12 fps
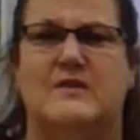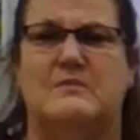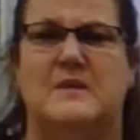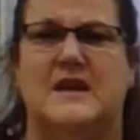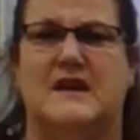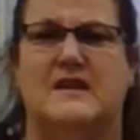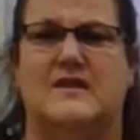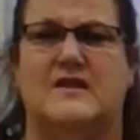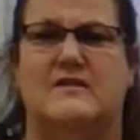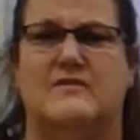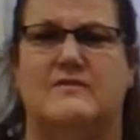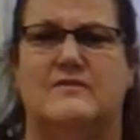it would be a
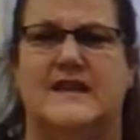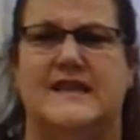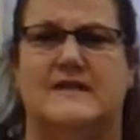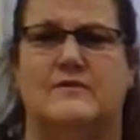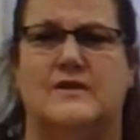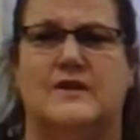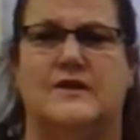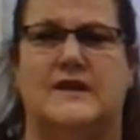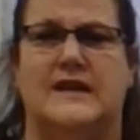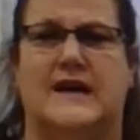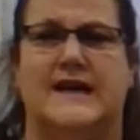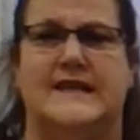good,
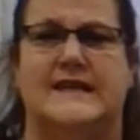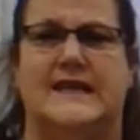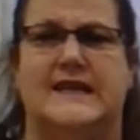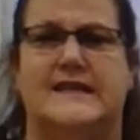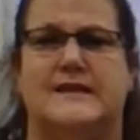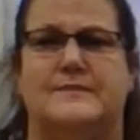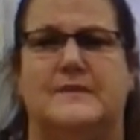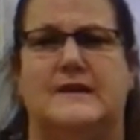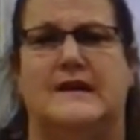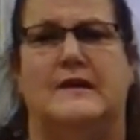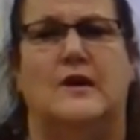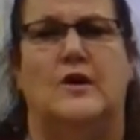good idea to
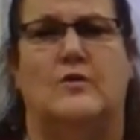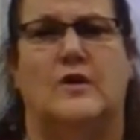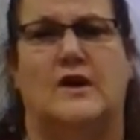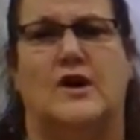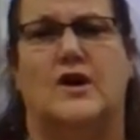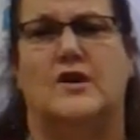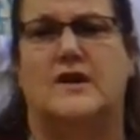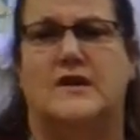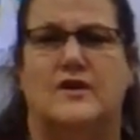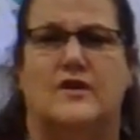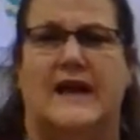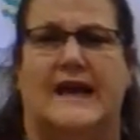be work hard on
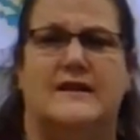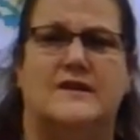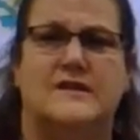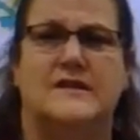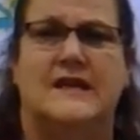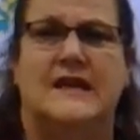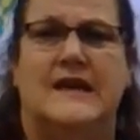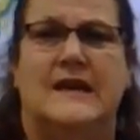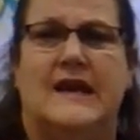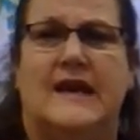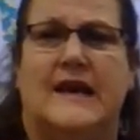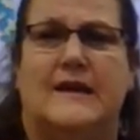your letters?
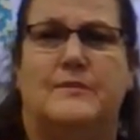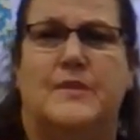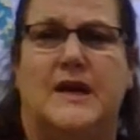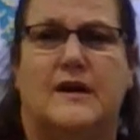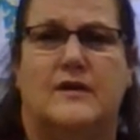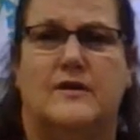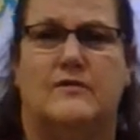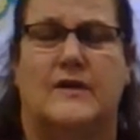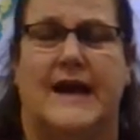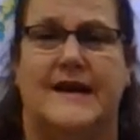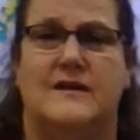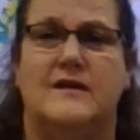and be a good
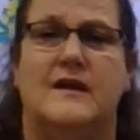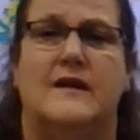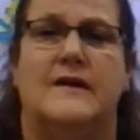writer?